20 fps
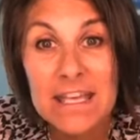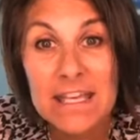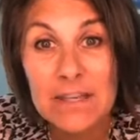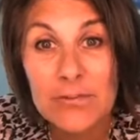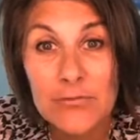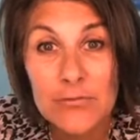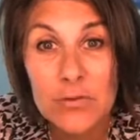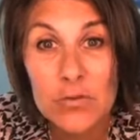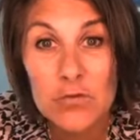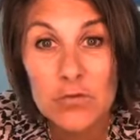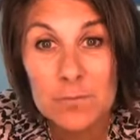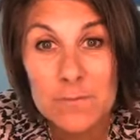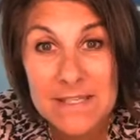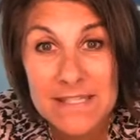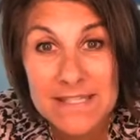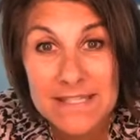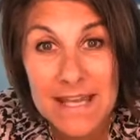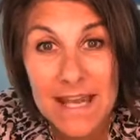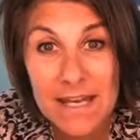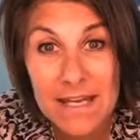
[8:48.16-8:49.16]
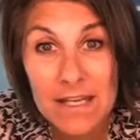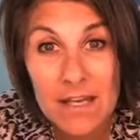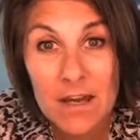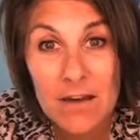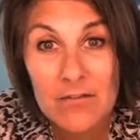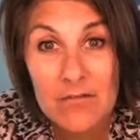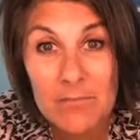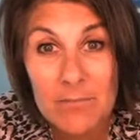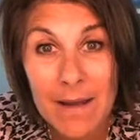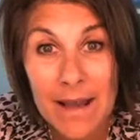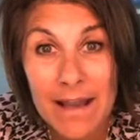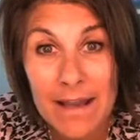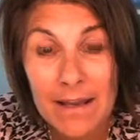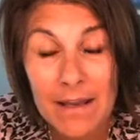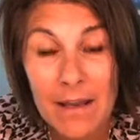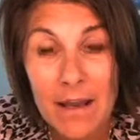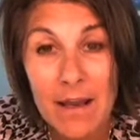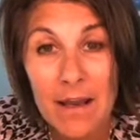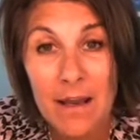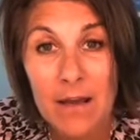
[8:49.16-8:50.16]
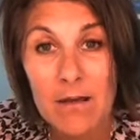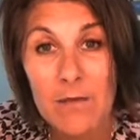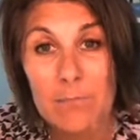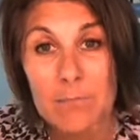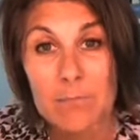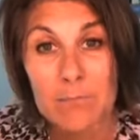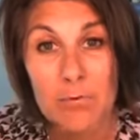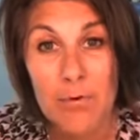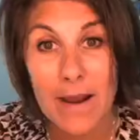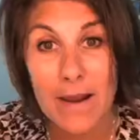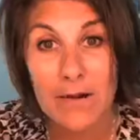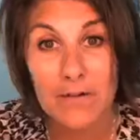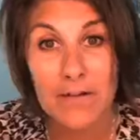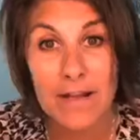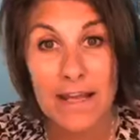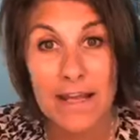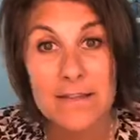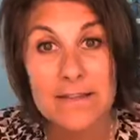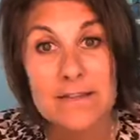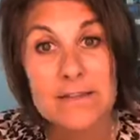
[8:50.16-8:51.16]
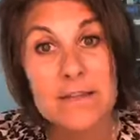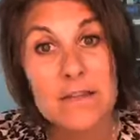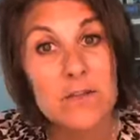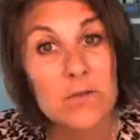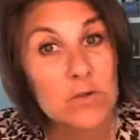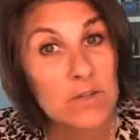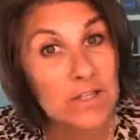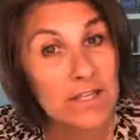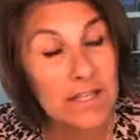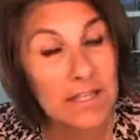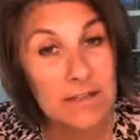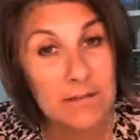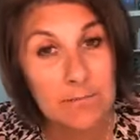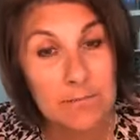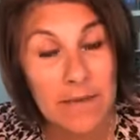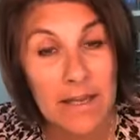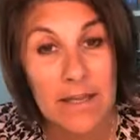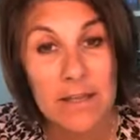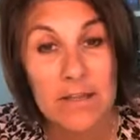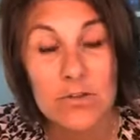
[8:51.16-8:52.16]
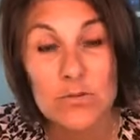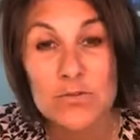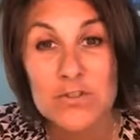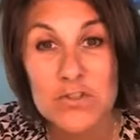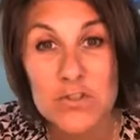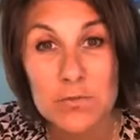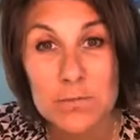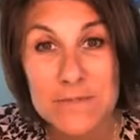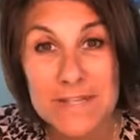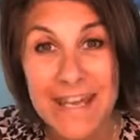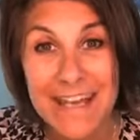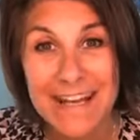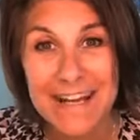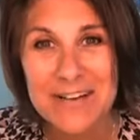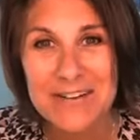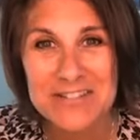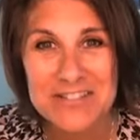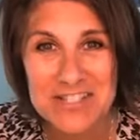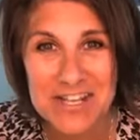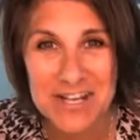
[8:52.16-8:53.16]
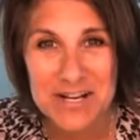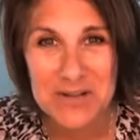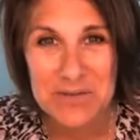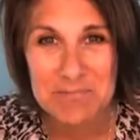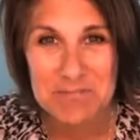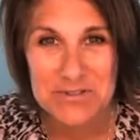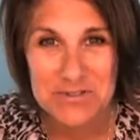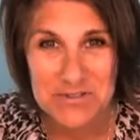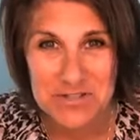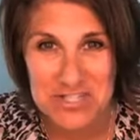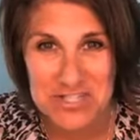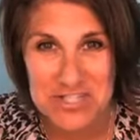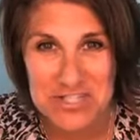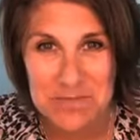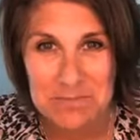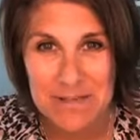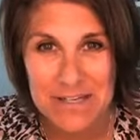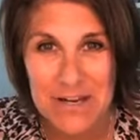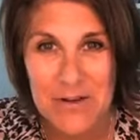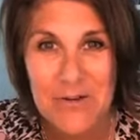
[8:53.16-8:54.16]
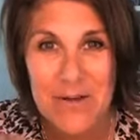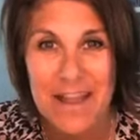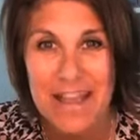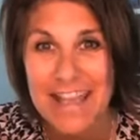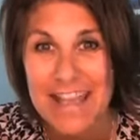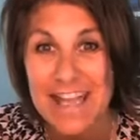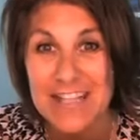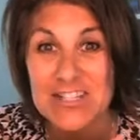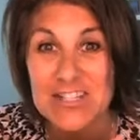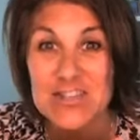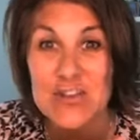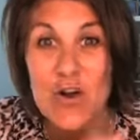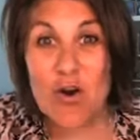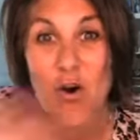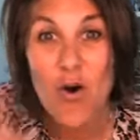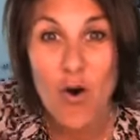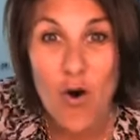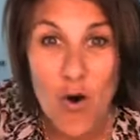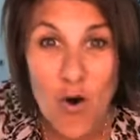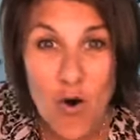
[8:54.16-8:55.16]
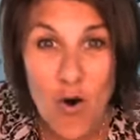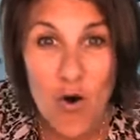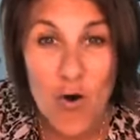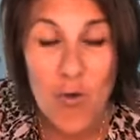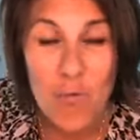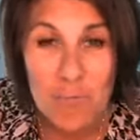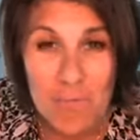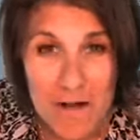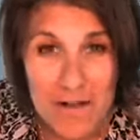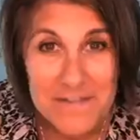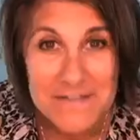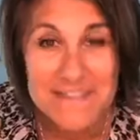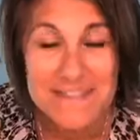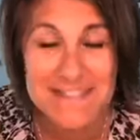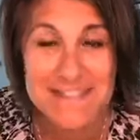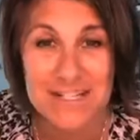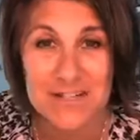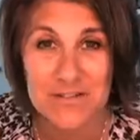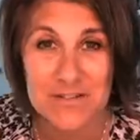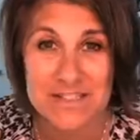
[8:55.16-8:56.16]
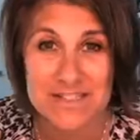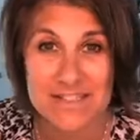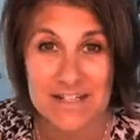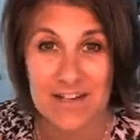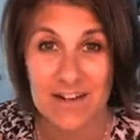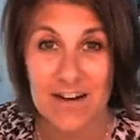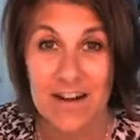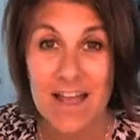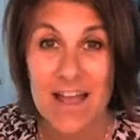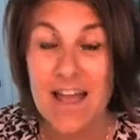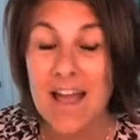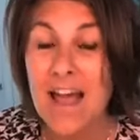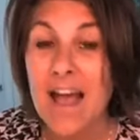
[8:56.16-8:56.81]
If you've missed any of my prior days, you can hit my YouTube channel, Patricia Cimino, and catch the whole month series there.